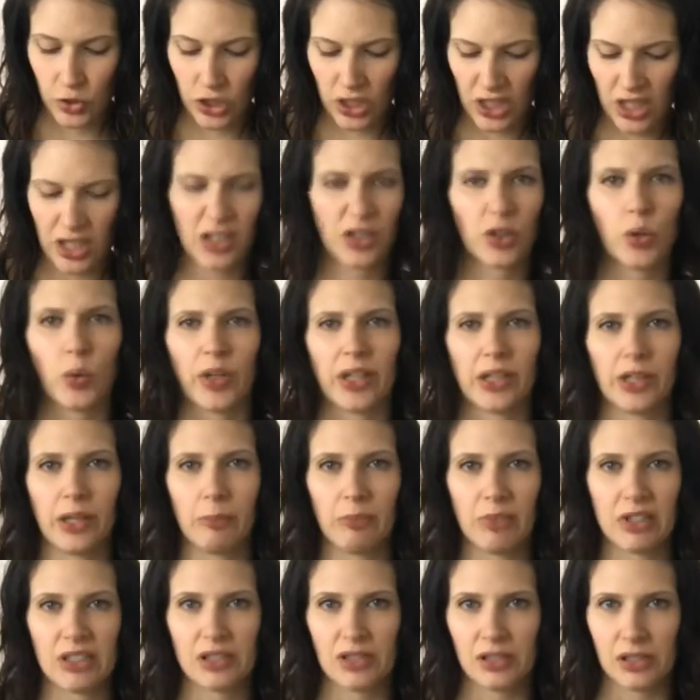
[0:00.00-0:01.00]
gonna quickly
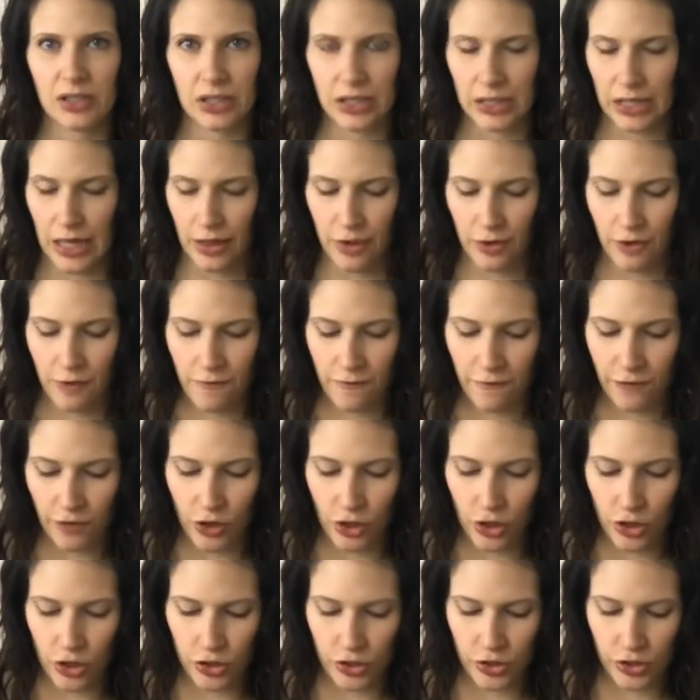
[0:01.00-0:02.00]
mix this together
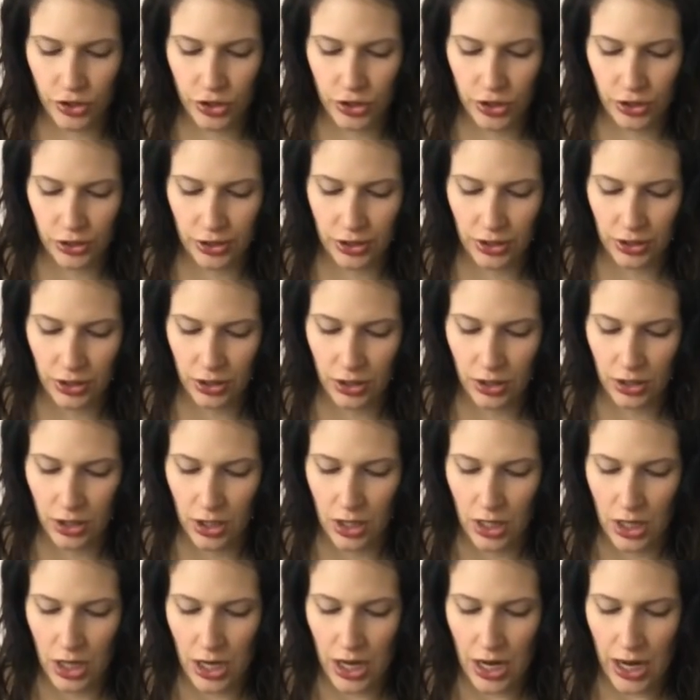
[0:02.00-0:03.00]
first,
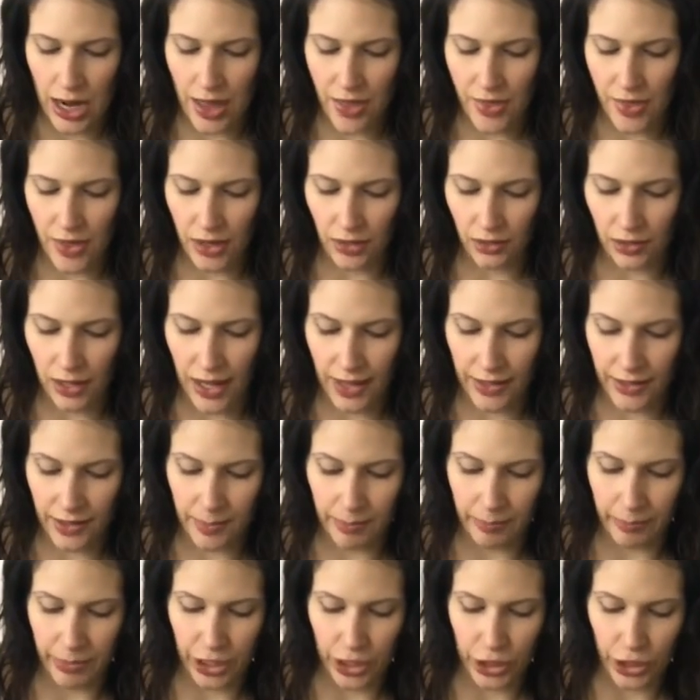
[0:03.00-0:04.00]
and then I'll add the
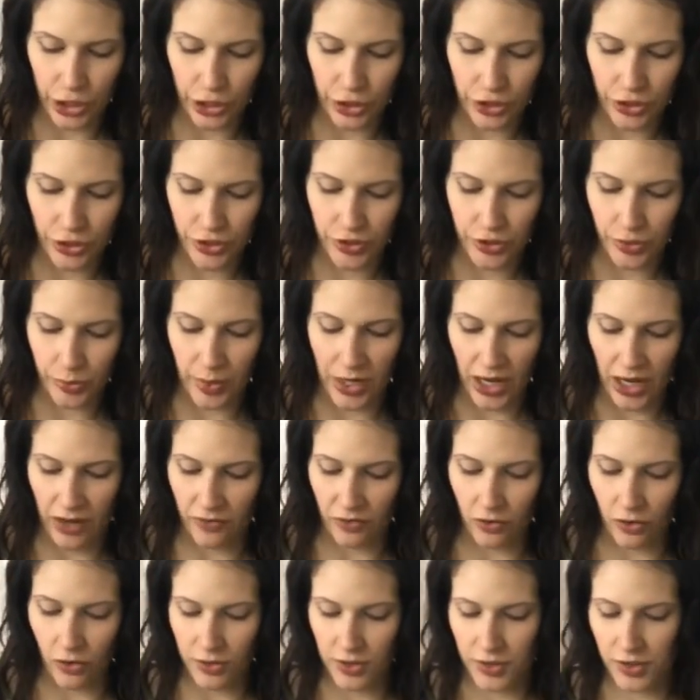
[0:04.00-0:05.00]
butter just so we have all
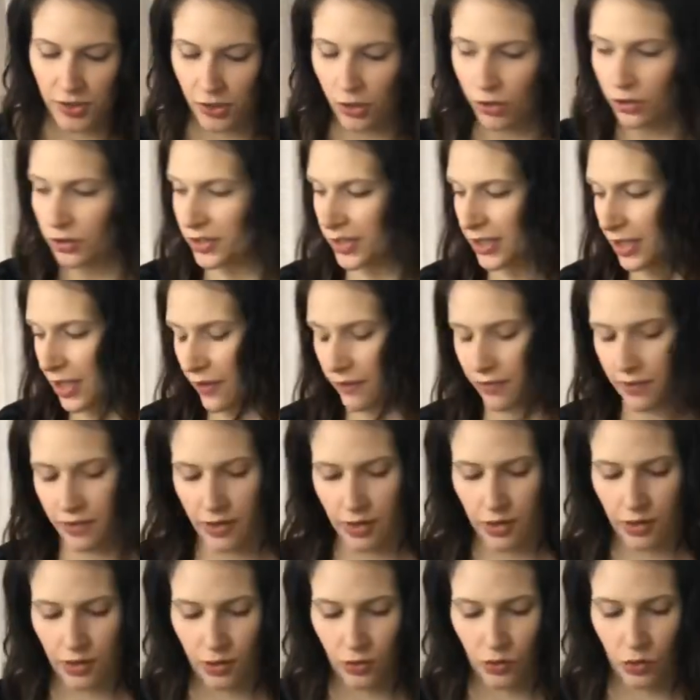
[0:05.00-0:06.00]
the salt and everything
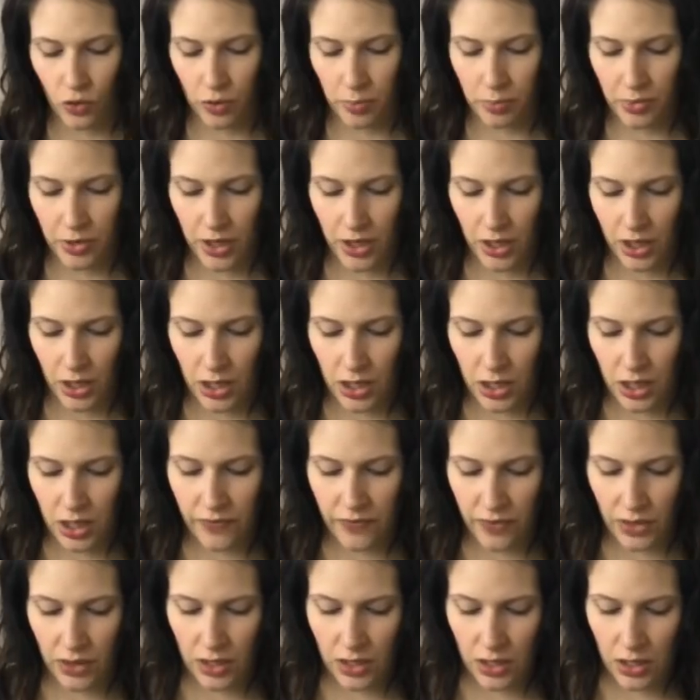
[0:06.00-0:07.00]
incorporated
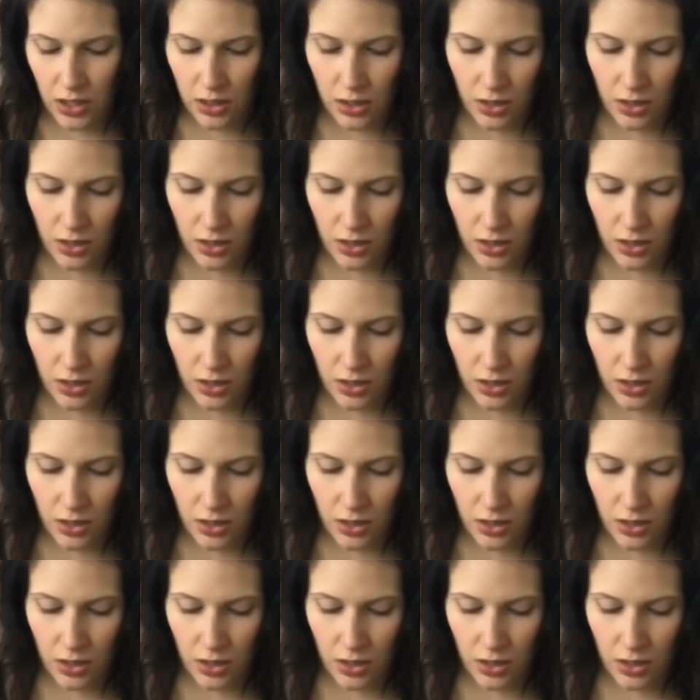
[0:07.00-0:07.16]
evenly.